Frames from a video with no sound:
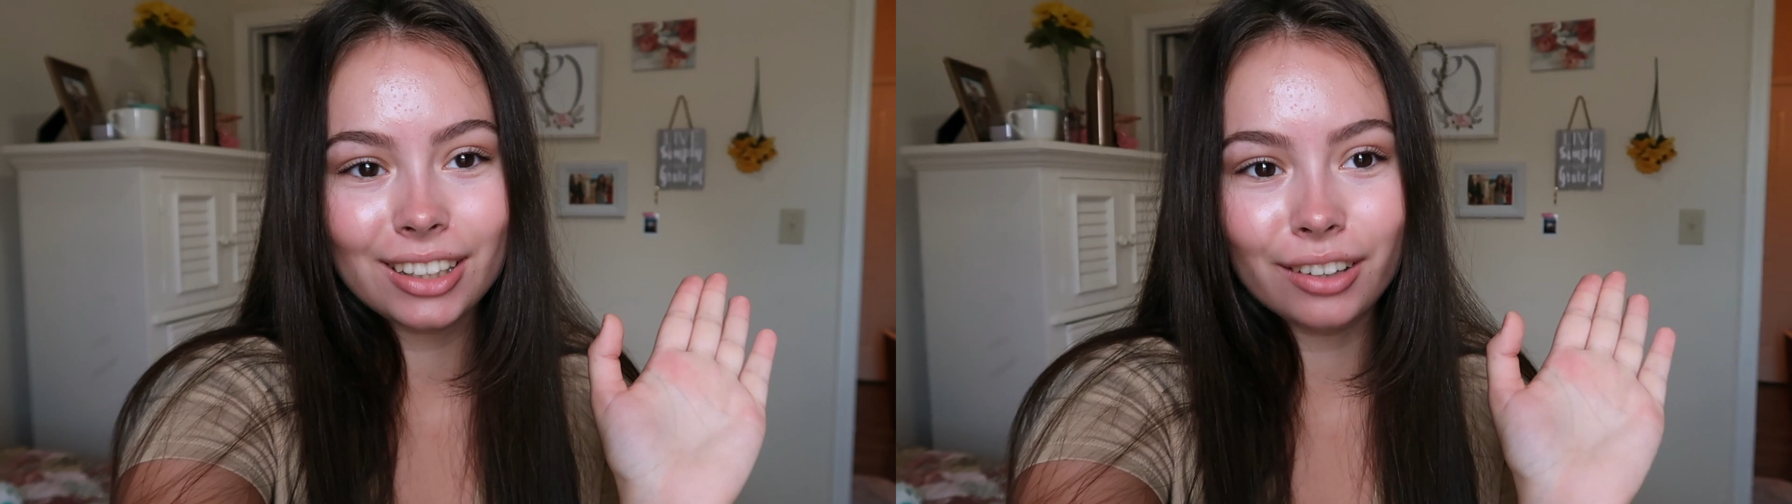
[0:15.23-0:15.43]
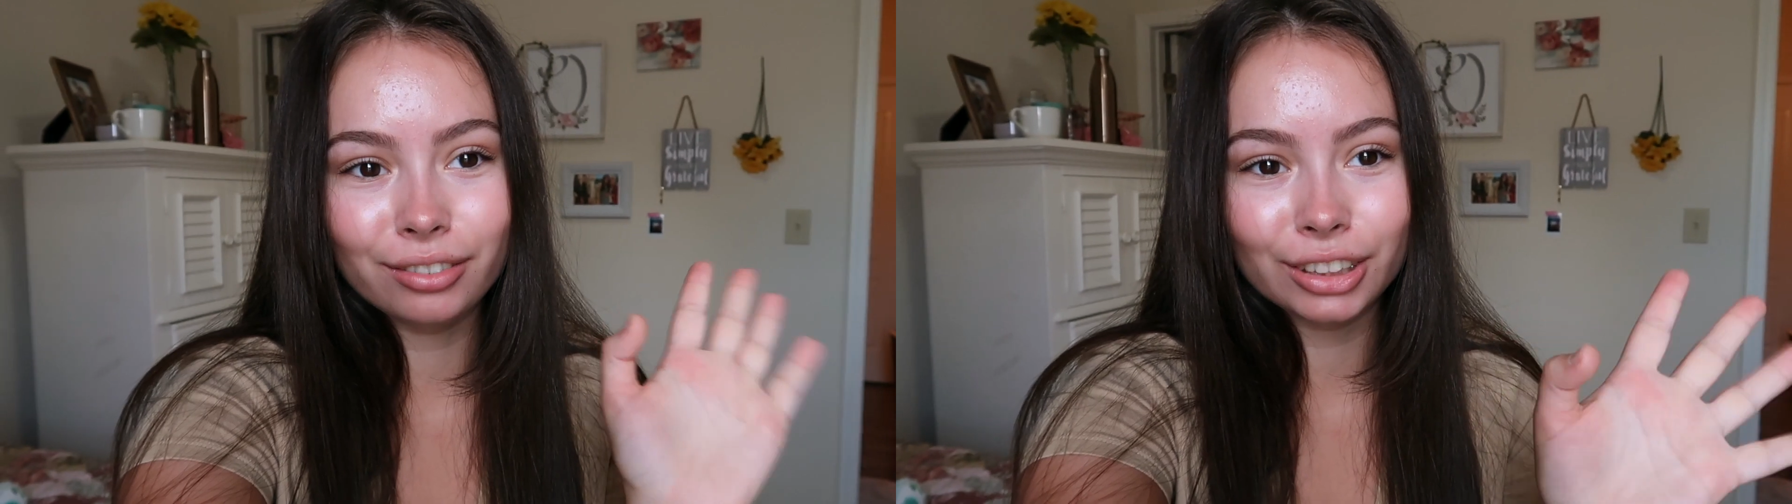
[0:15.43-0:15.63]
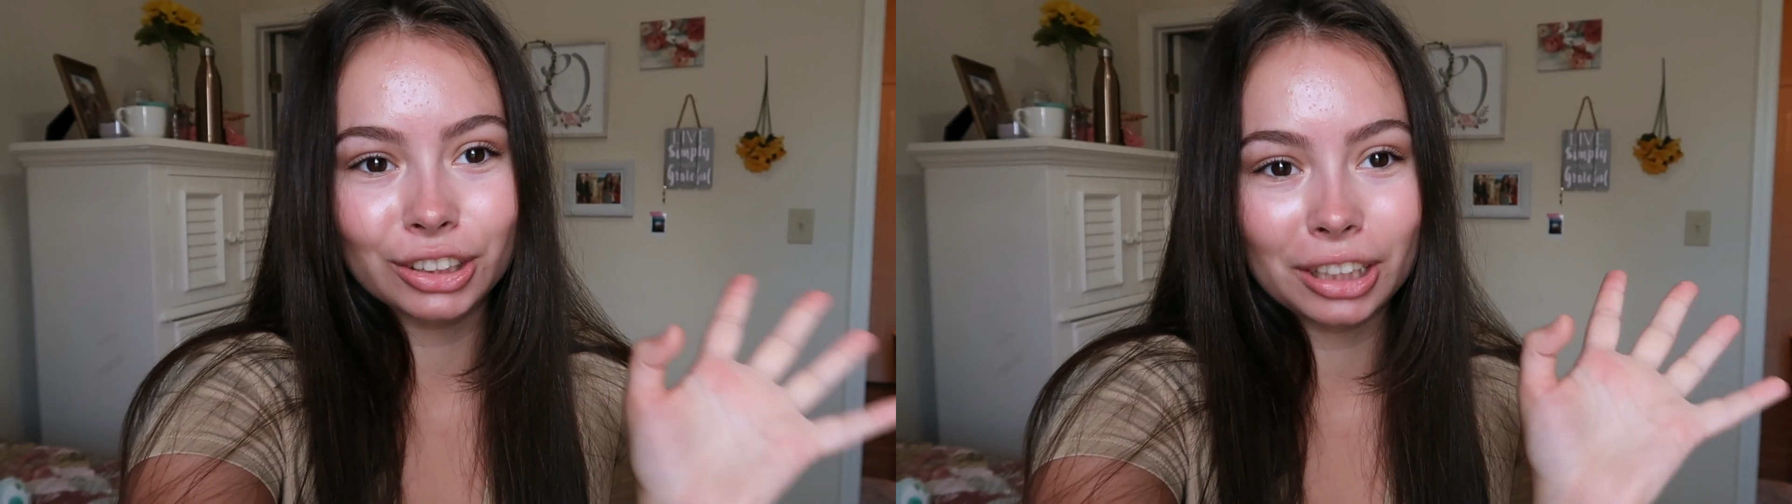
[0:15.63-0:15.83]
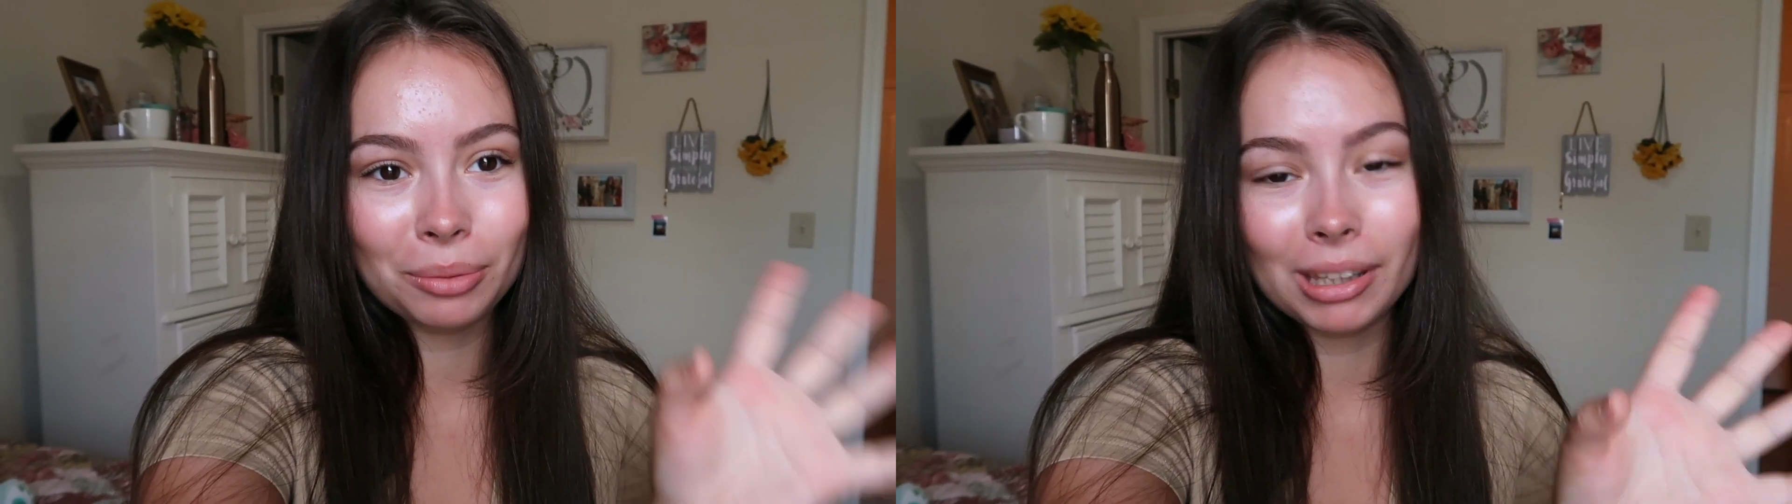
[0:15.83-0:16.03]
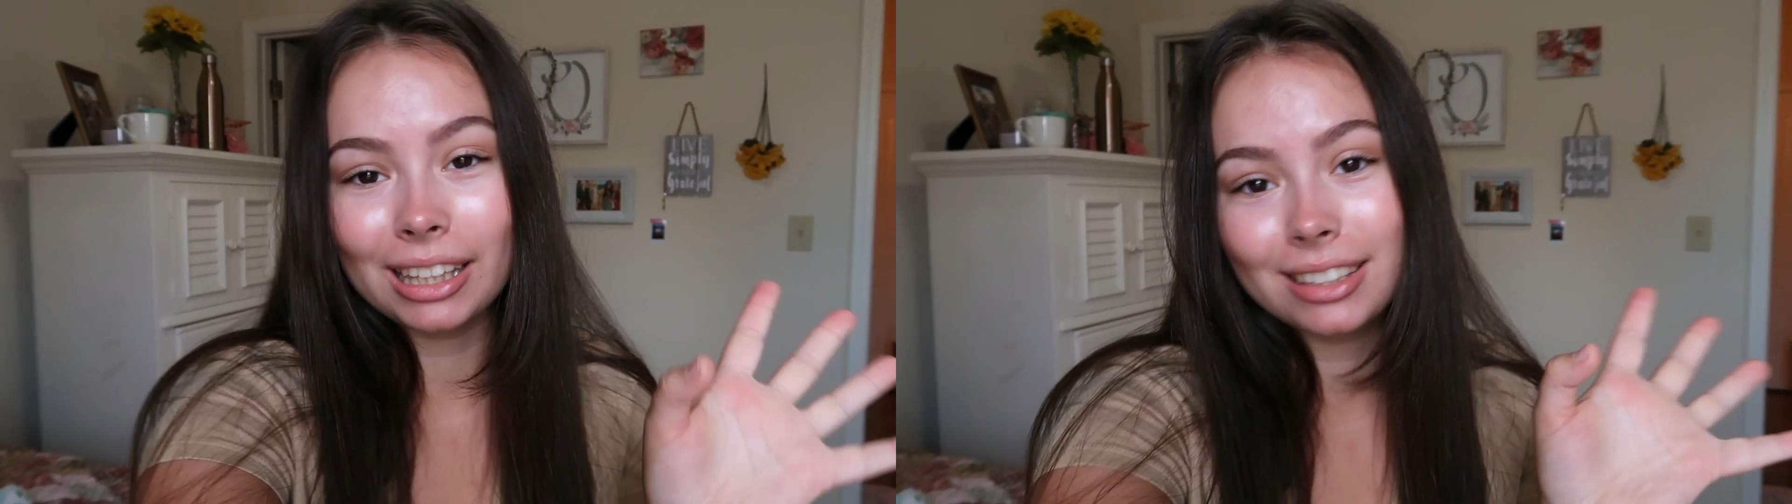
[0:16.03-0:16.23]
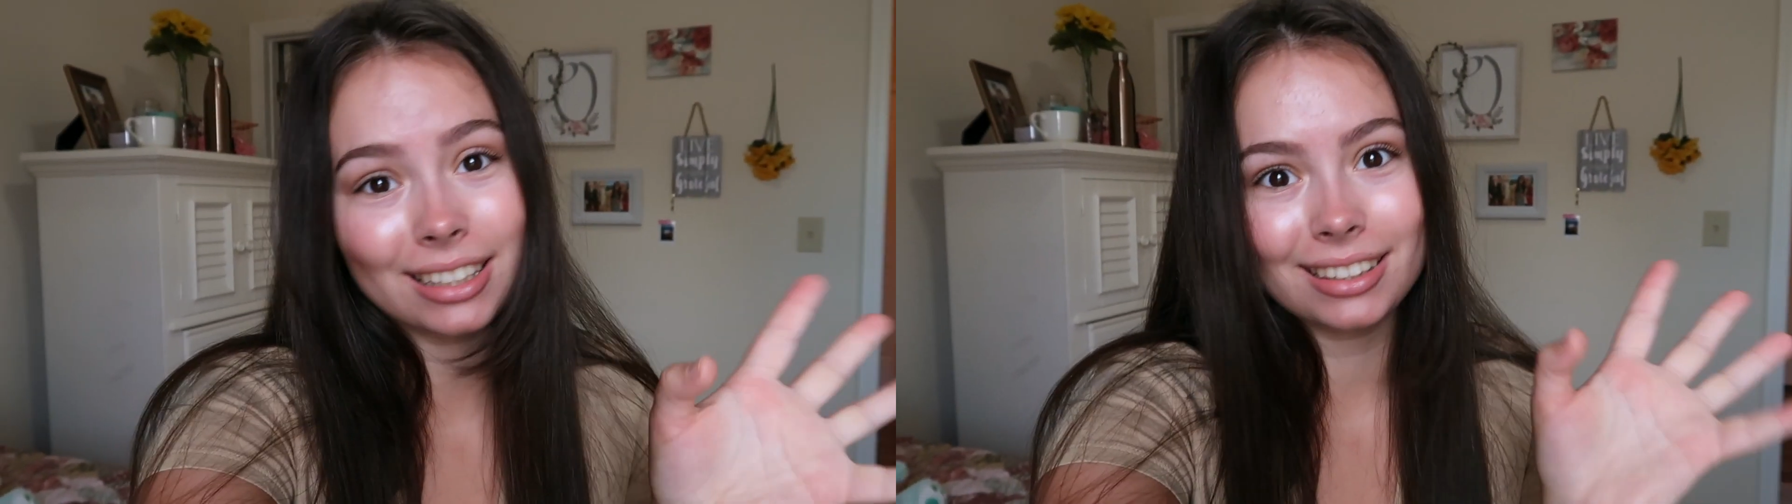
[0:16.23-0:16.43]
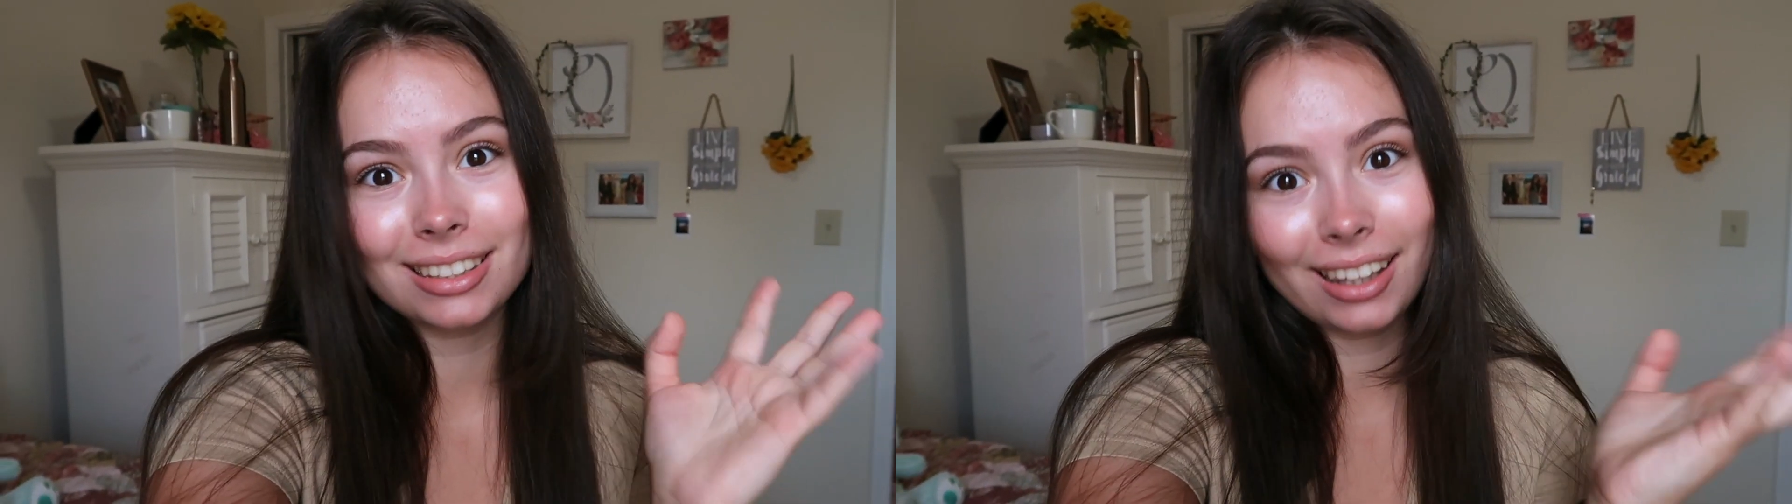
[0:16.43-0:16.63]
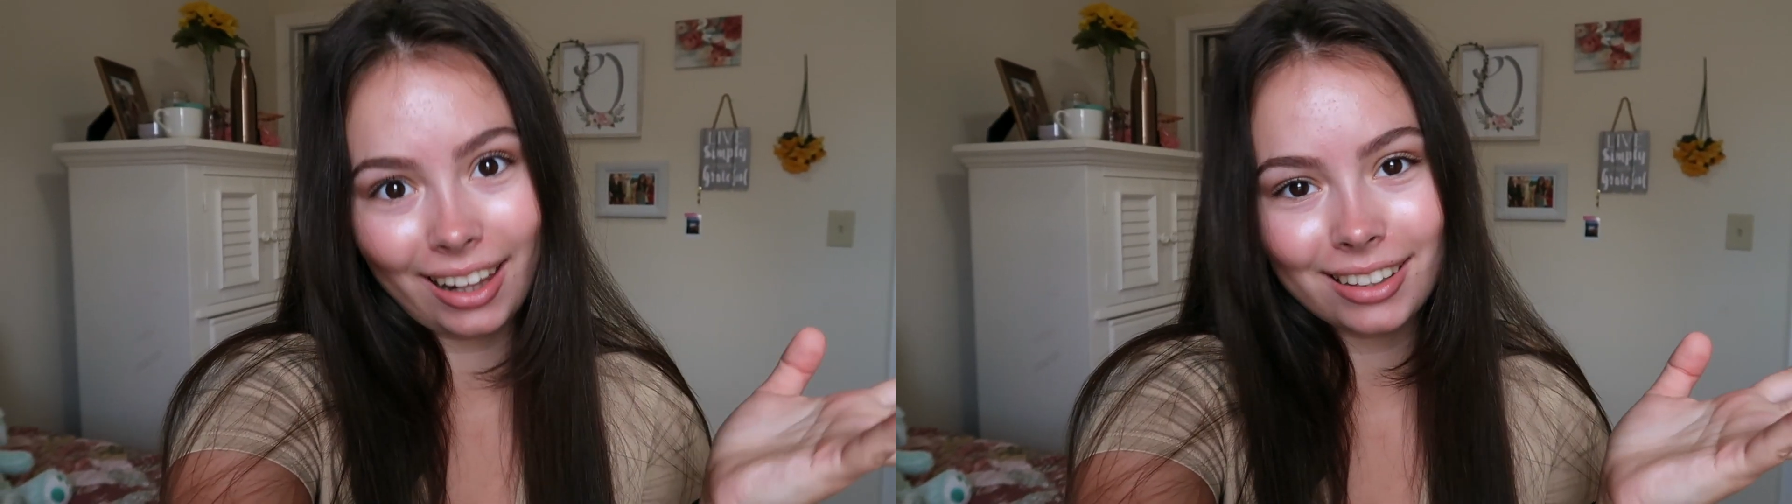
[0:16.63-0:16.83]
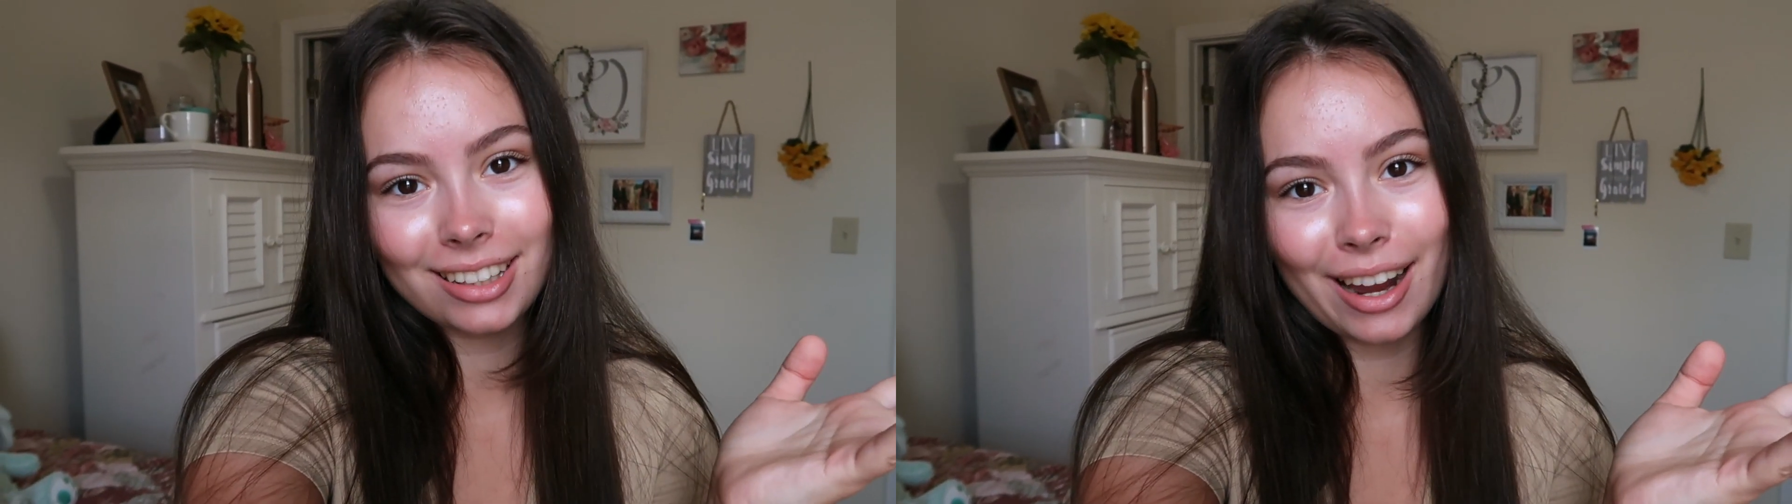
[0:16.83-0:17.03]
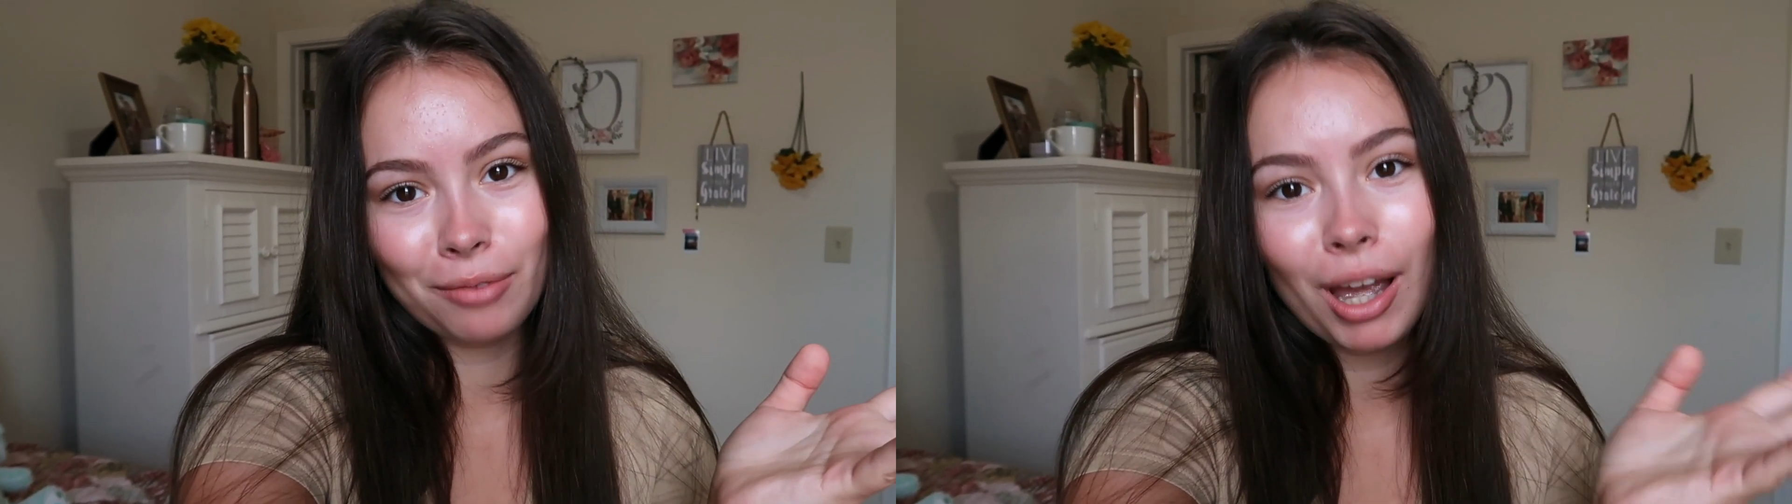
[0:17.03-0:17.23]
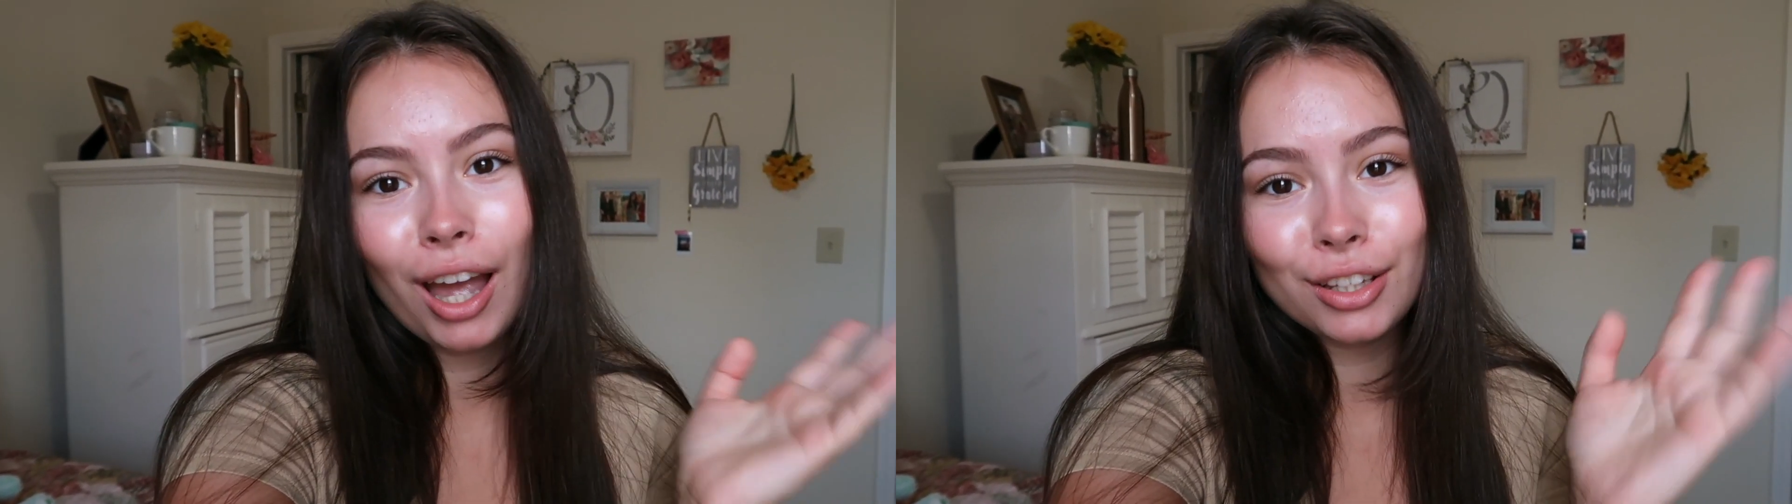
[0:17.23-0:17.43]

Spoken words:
officially means it's lake time.